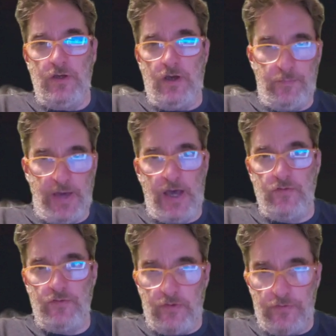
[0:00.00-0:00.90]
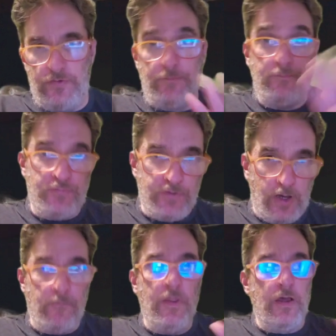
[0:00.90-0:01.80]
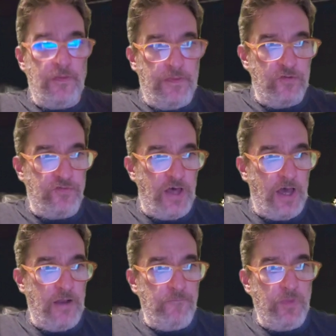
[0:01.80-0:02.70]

a pound or two. So there's that.